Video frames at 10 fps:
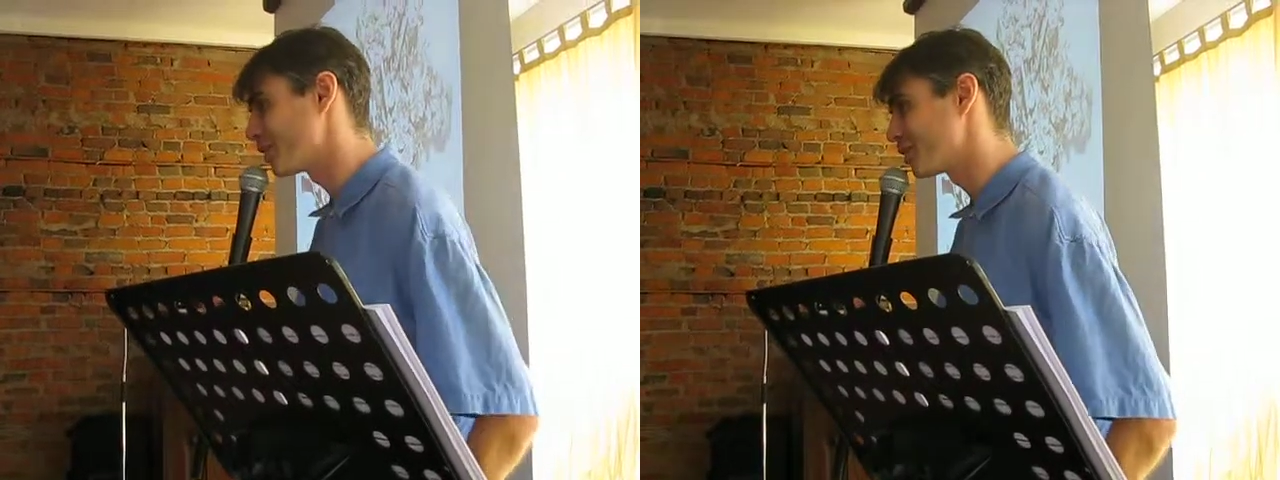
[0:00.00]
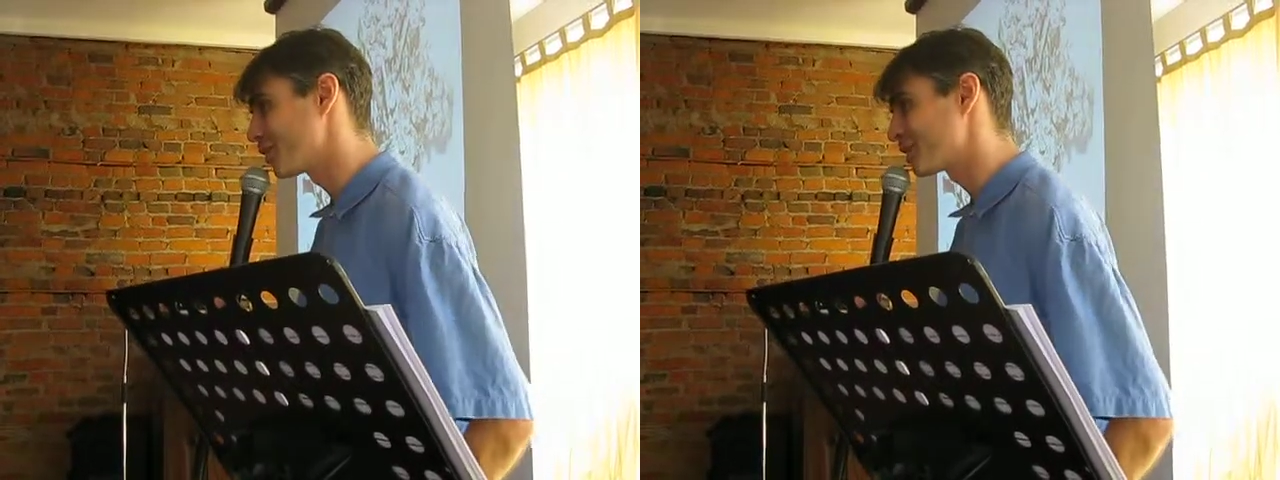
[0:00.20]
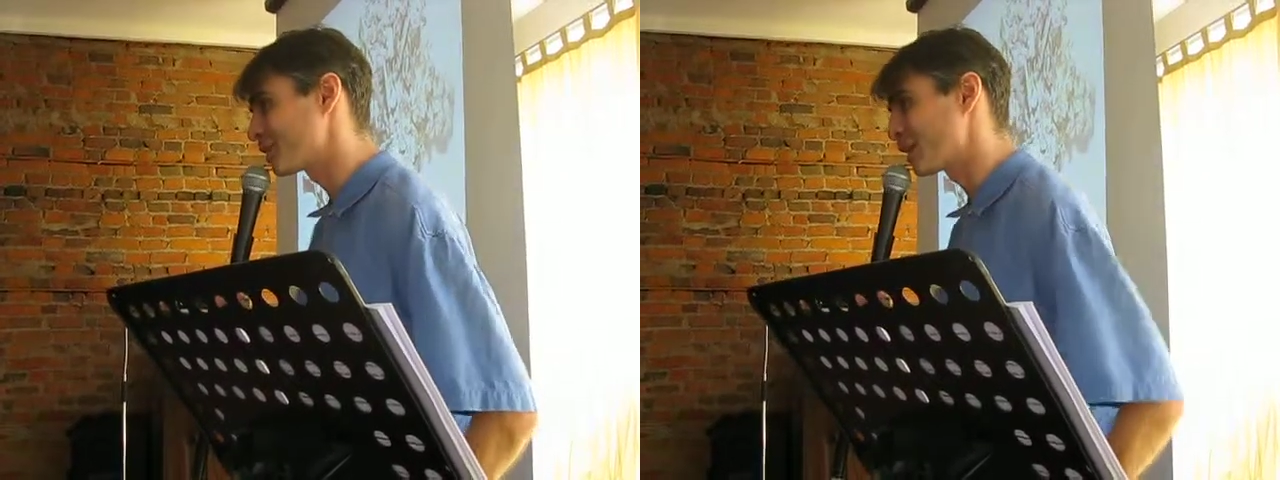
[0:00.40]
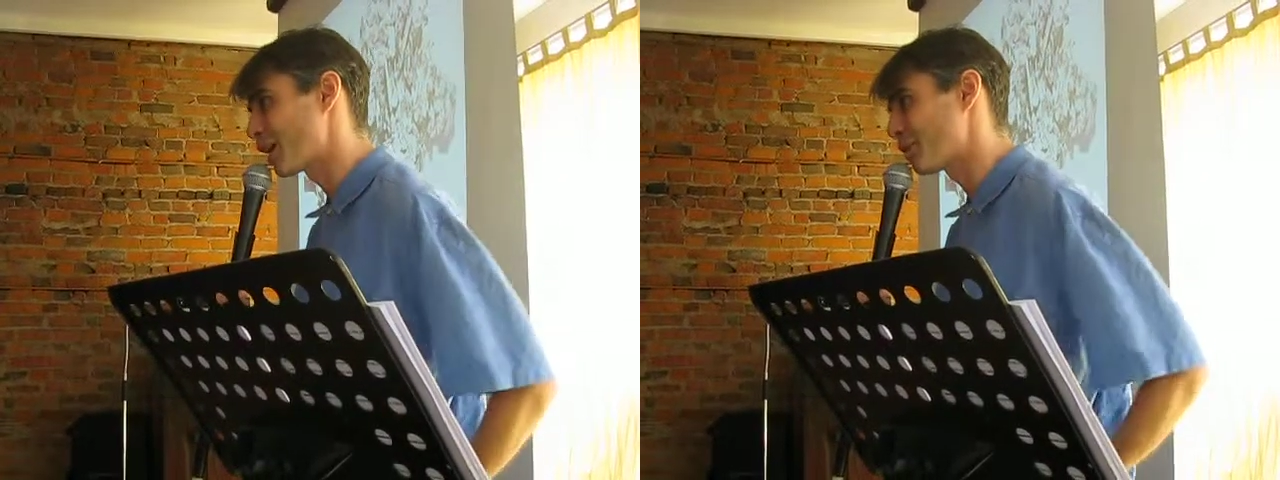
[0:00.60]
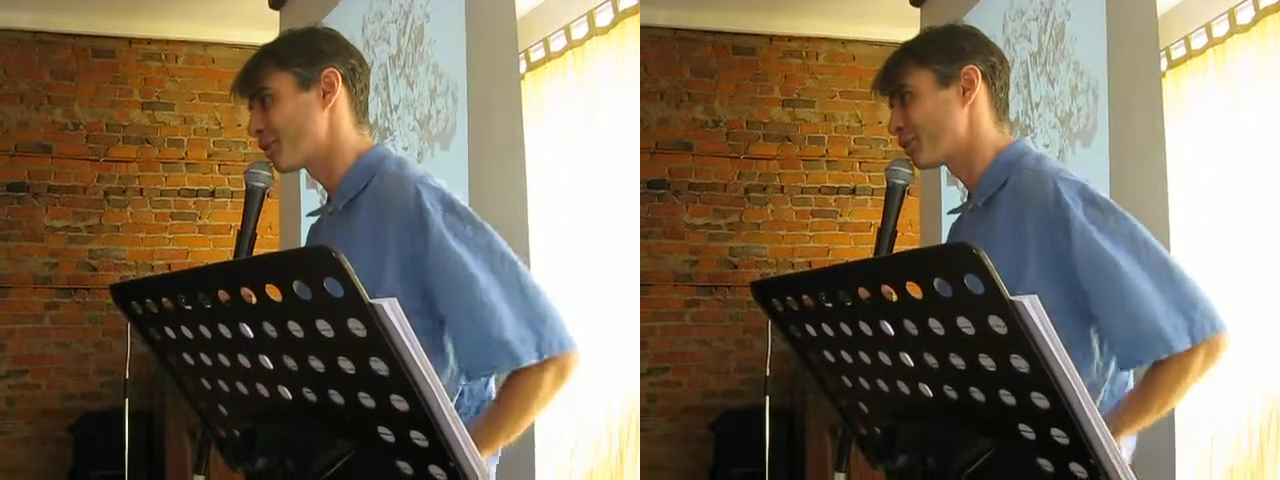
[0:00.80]
It's not that they
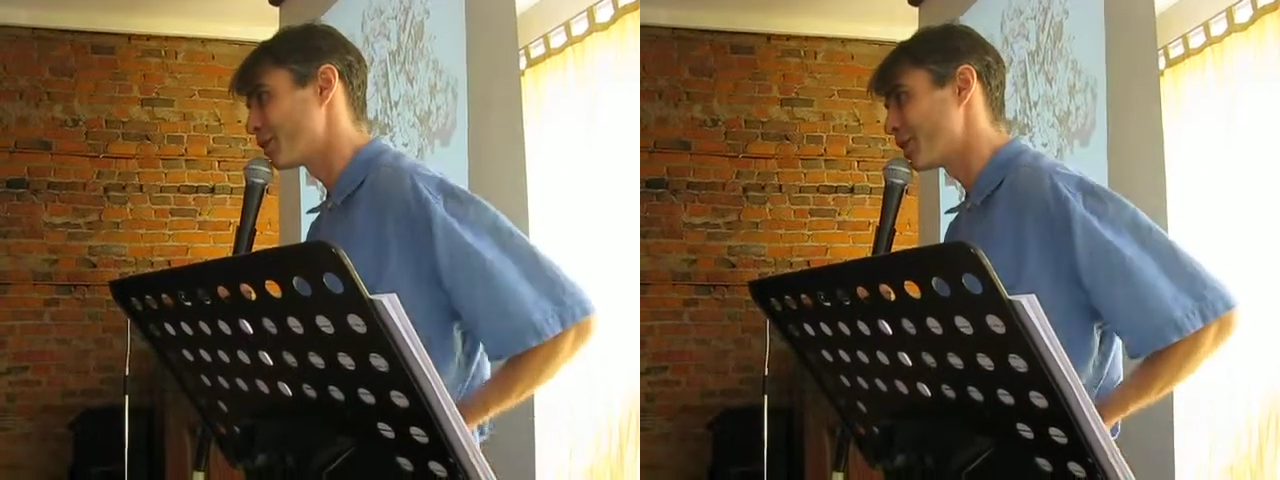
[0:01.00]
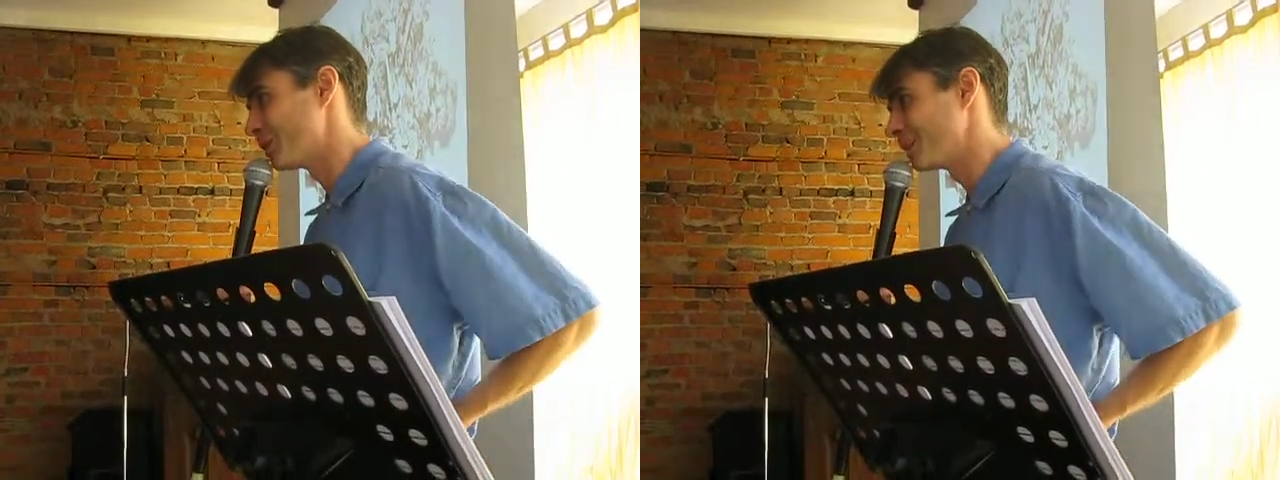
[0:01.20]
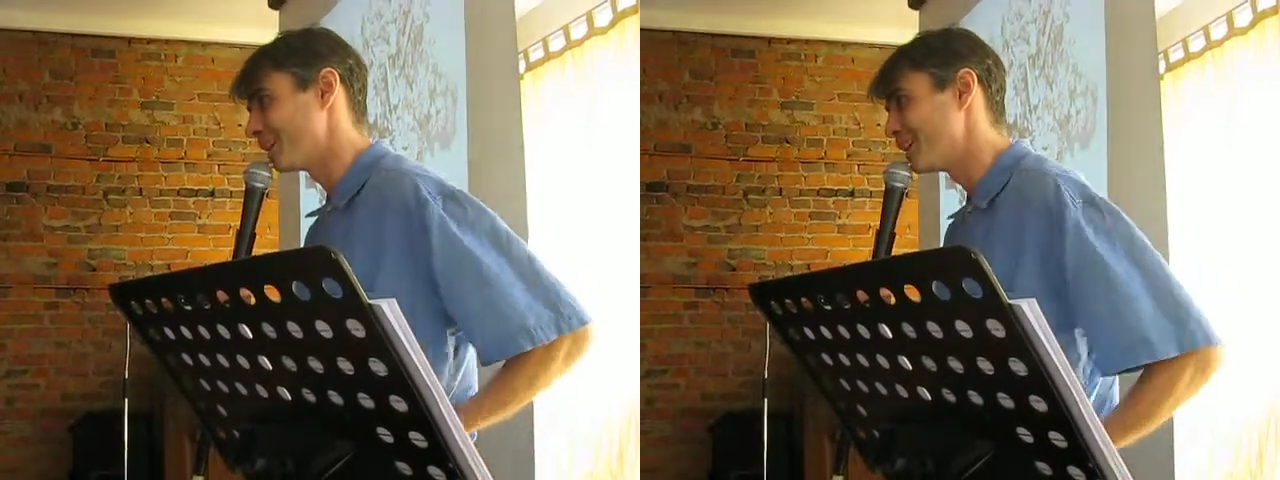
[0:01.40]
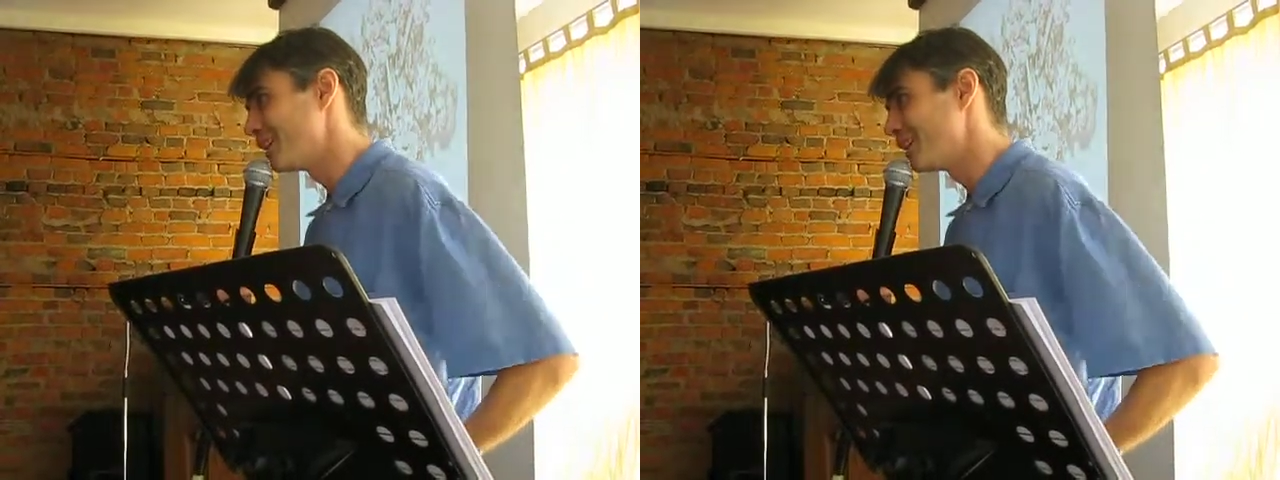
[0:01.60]
happen frequently.